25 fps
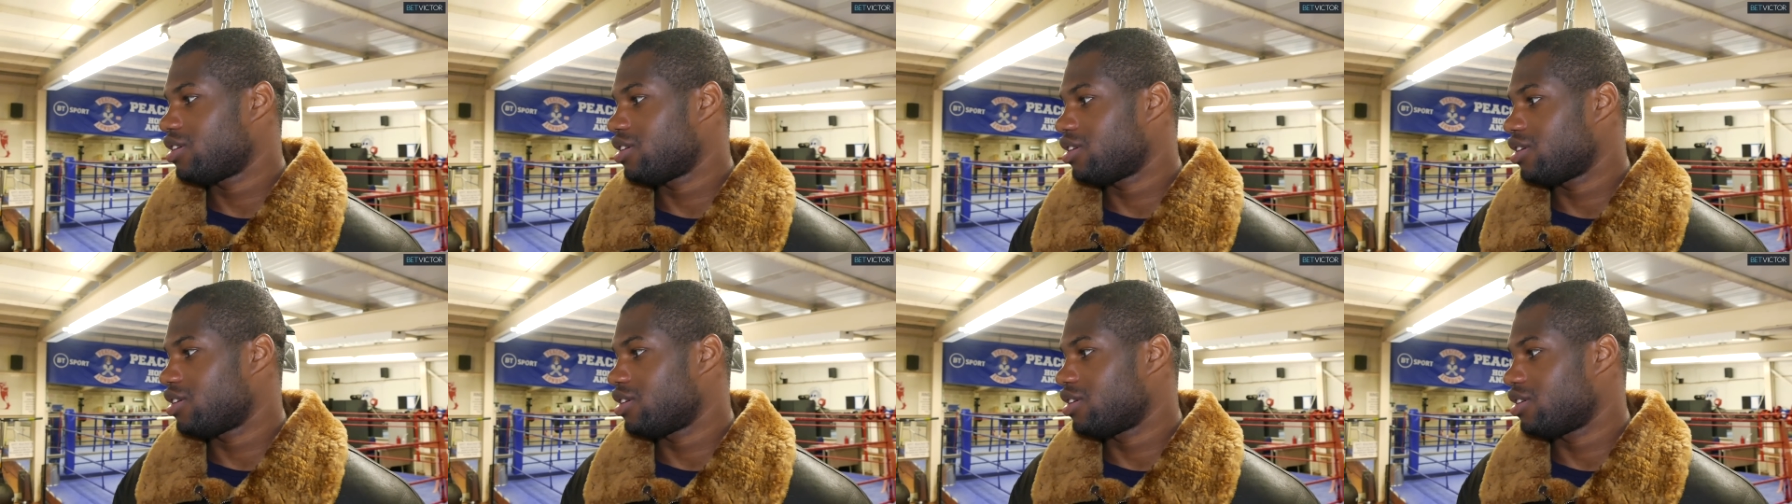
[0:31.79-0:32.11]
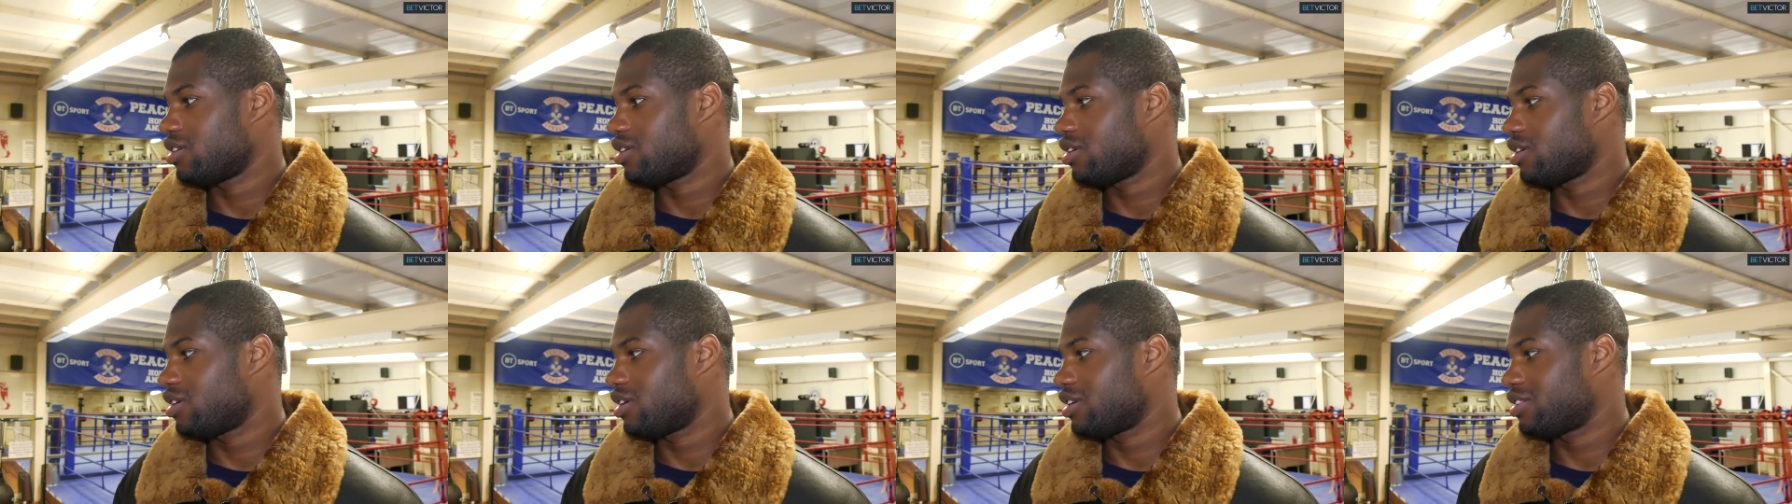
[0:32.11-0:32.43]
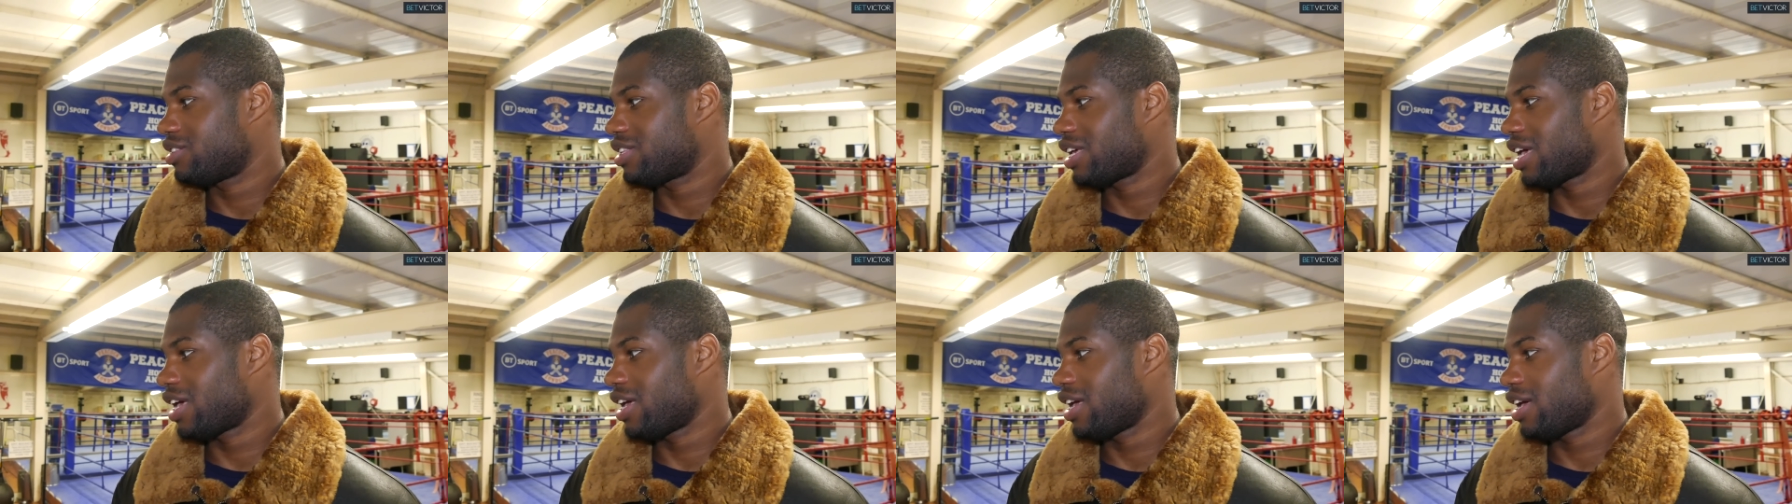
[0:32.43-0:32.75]
a
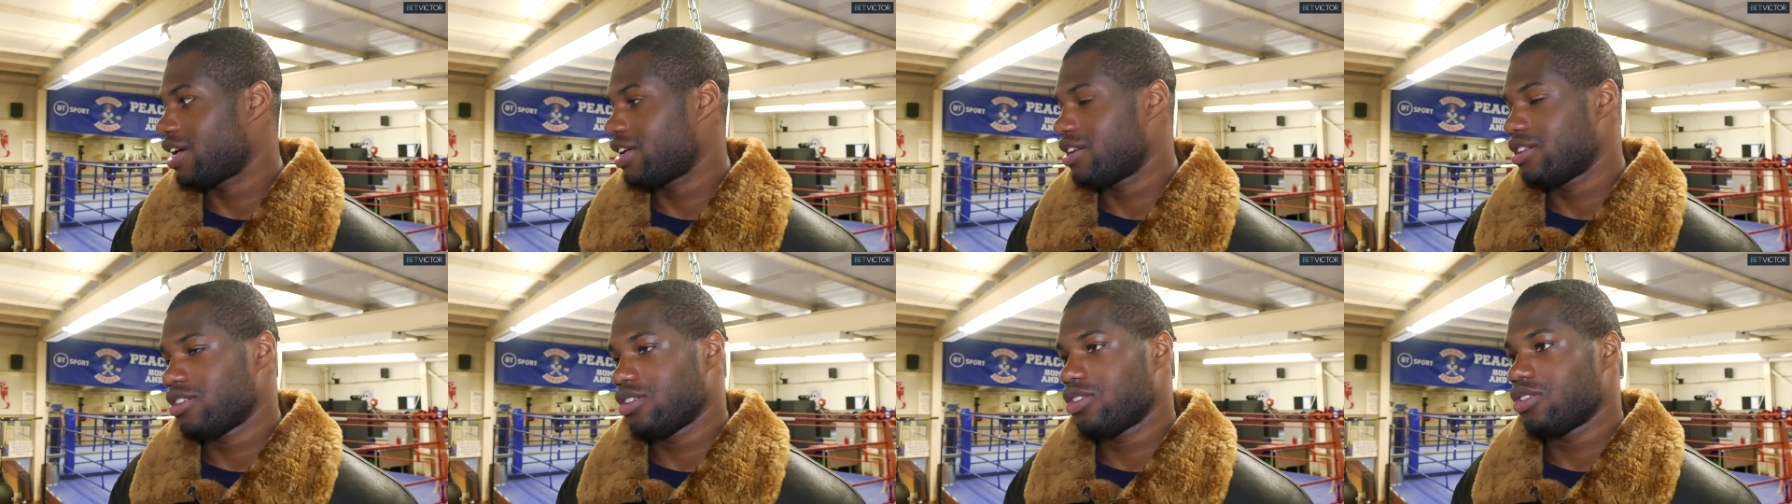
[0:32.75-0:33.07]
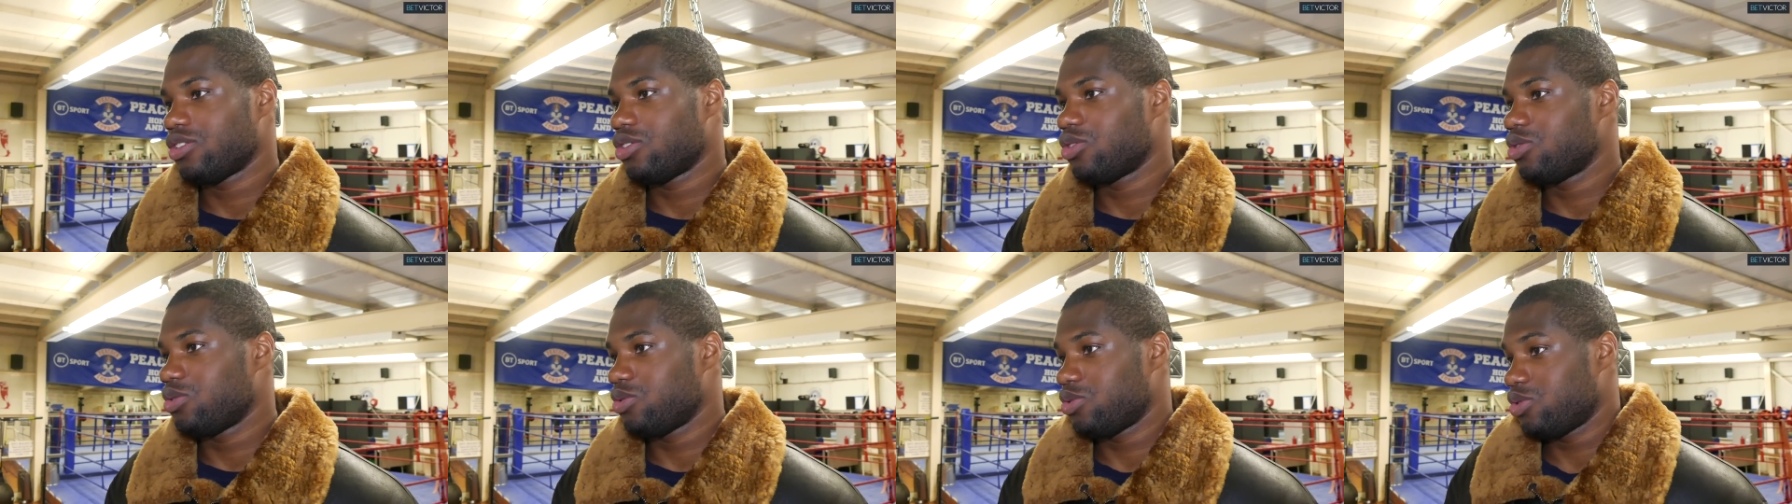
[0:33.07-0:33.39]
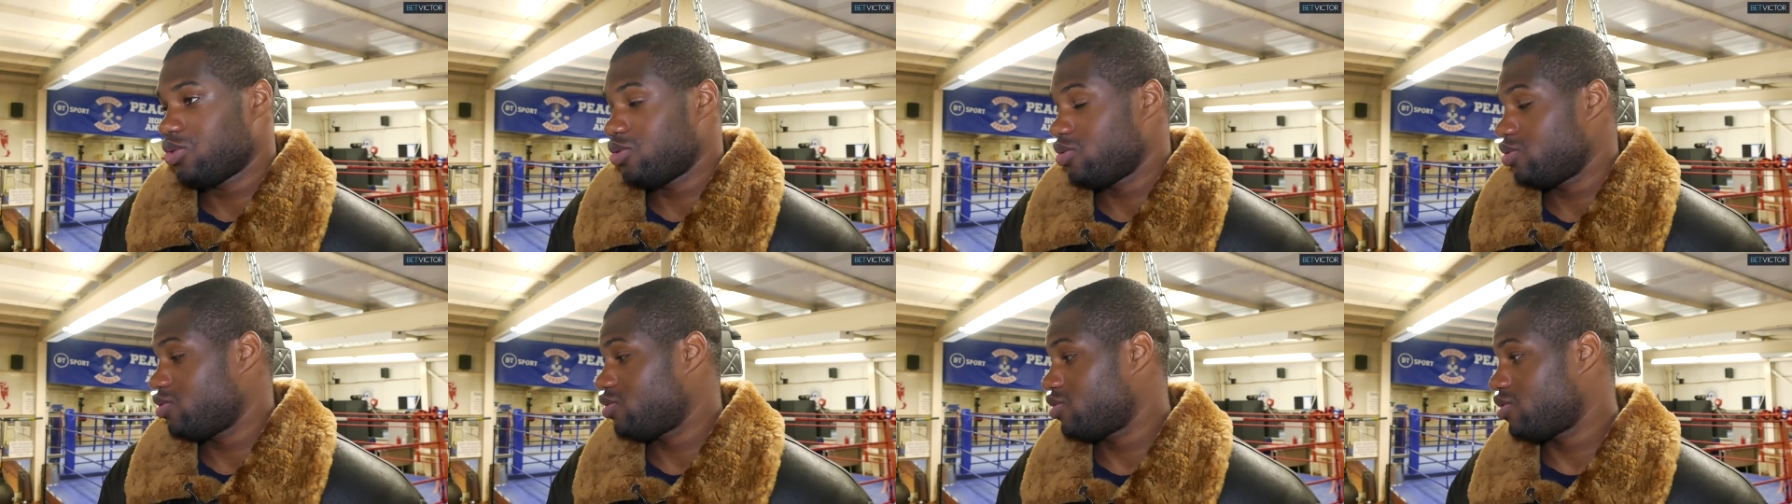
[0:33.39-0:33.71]
date and
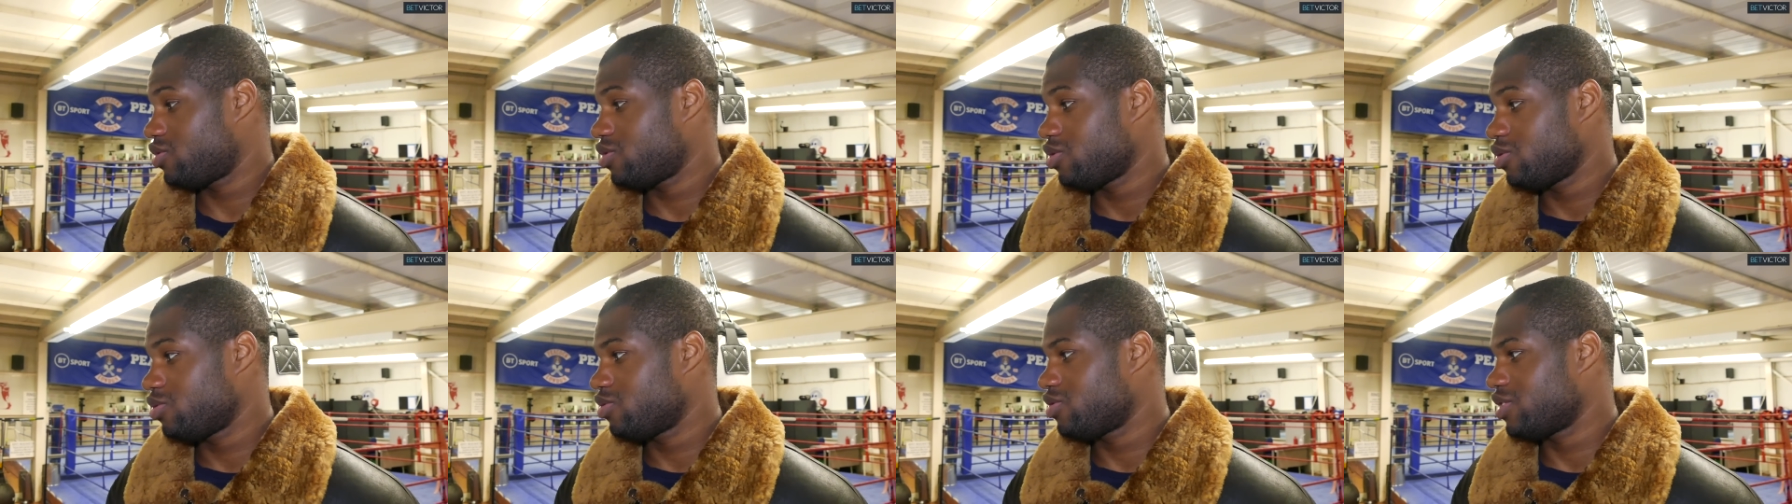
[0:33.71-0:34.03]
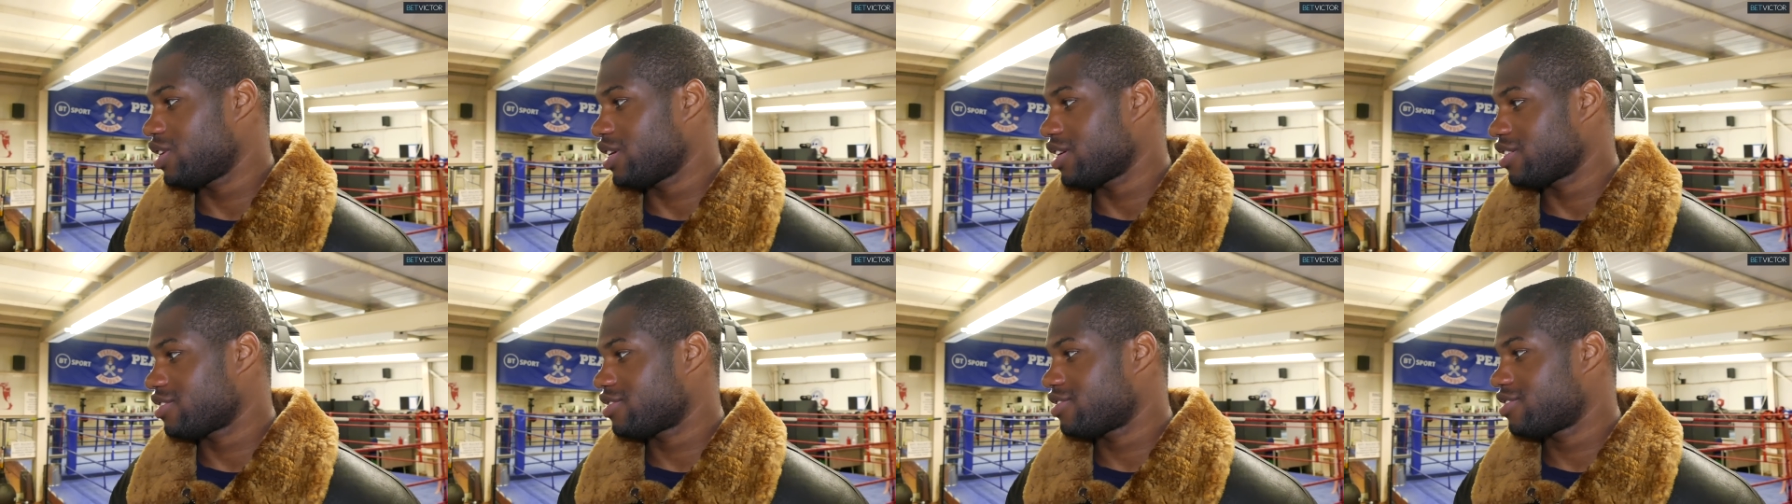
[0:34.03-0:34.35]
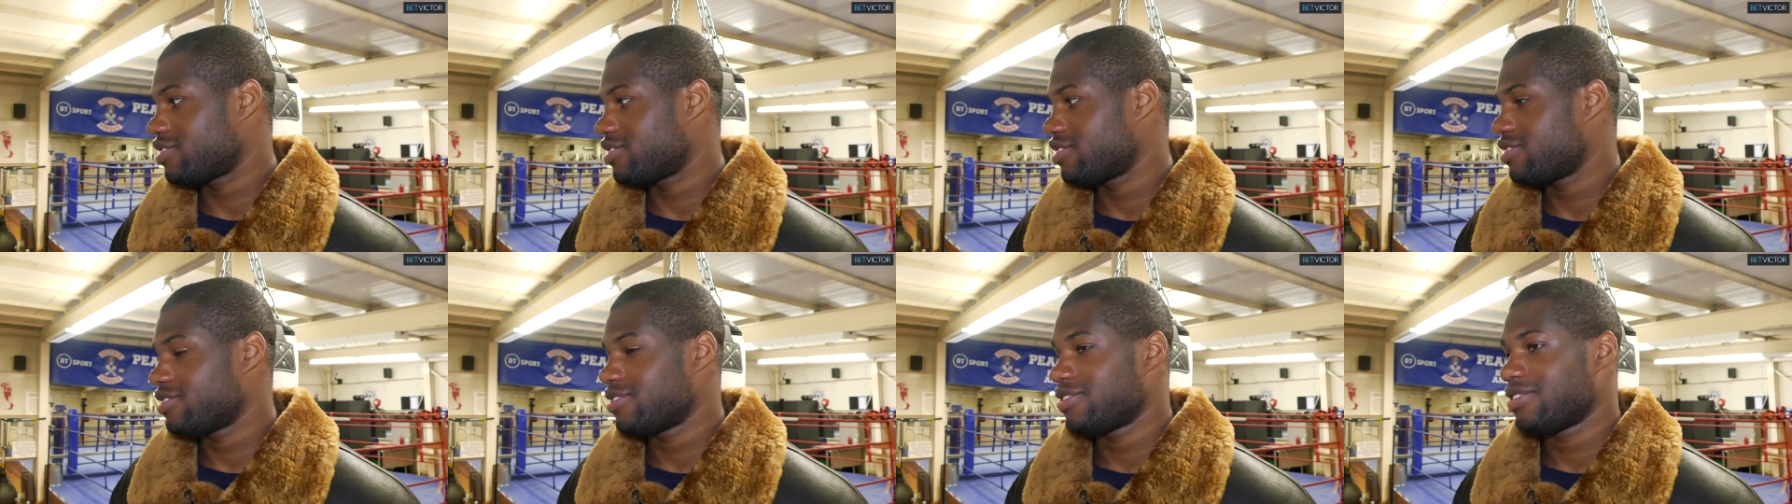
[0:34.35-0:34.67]
who's
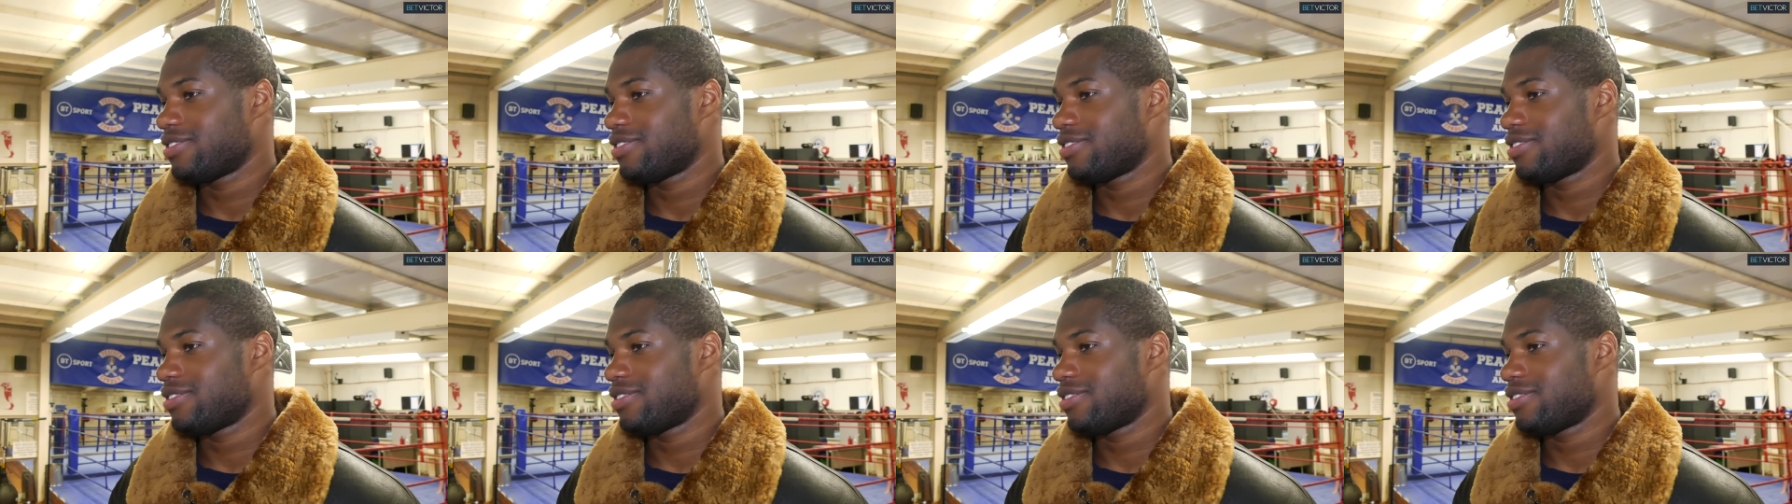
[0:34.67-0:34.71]
next.